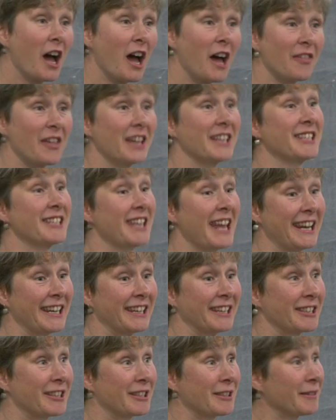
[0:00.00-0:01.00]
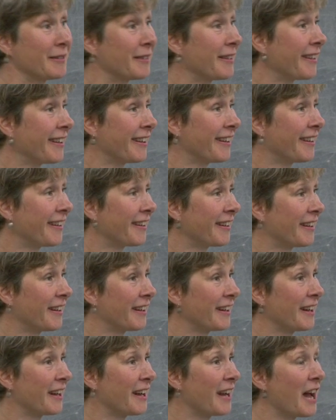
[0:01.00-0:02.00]
They're sent.
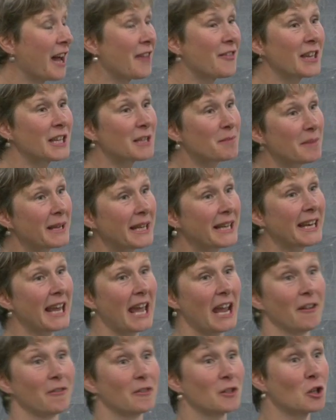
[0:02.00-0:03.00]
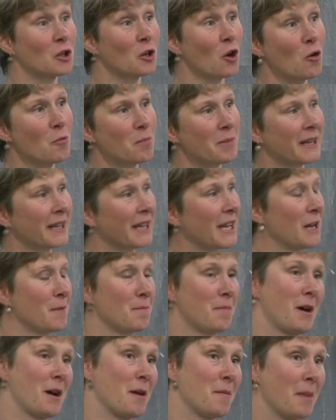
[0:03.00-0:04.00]
And there's me left not being hit
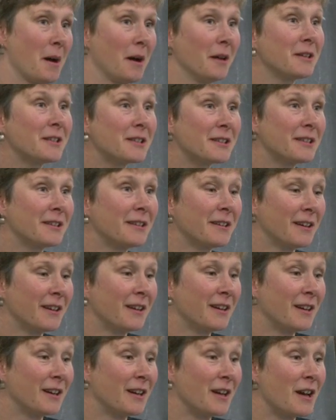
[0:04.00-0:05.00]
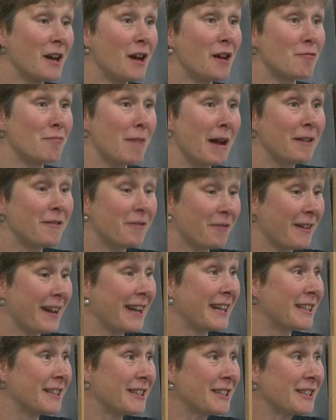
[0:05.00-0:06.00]
by a bus,
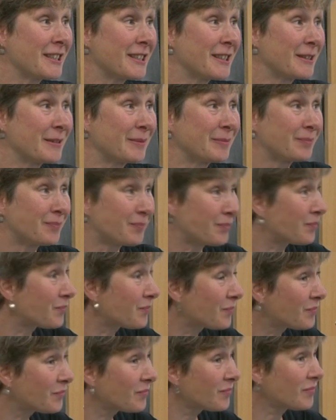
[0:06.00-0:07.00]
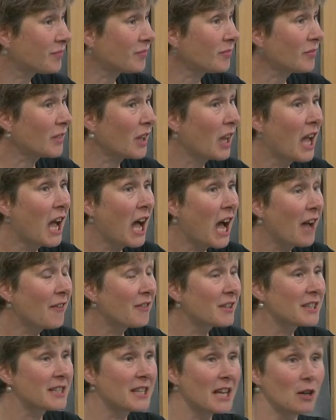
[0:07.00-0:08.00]
red-faced,
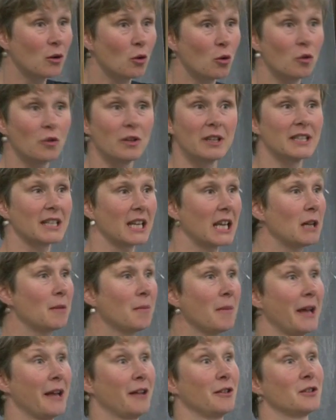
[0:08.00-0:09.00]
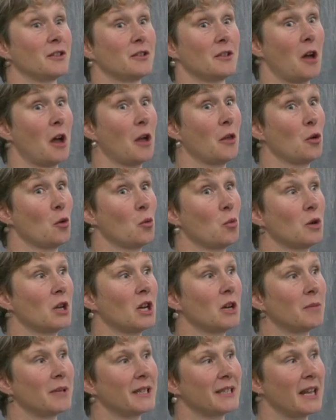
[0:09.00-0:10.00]
having sent all these emails that I thought were
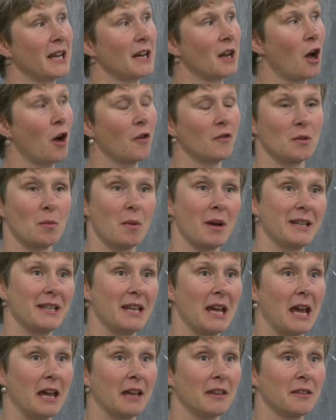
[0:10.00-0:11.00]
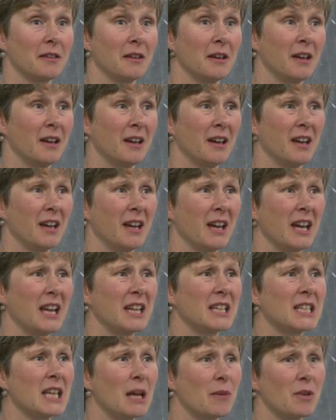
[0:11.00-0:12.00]
going to be sent after my death,
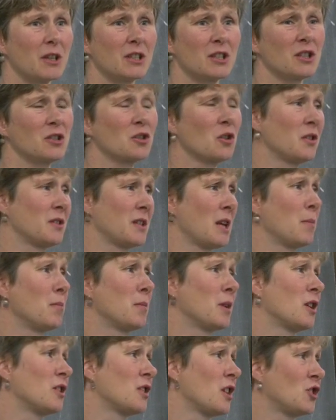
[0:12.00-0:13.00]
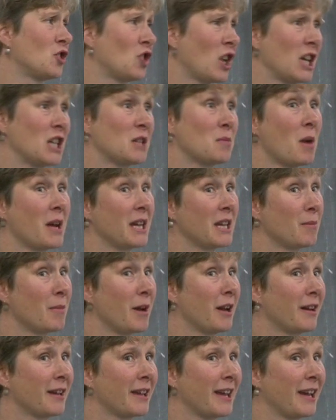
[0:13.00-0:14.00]
except they just got sent because I changed my
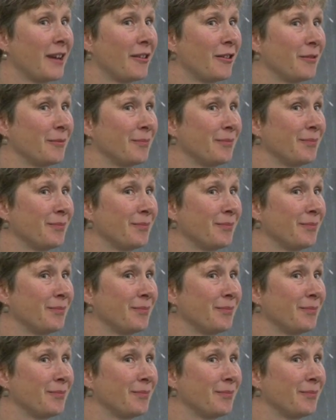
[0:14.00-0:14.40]
email account.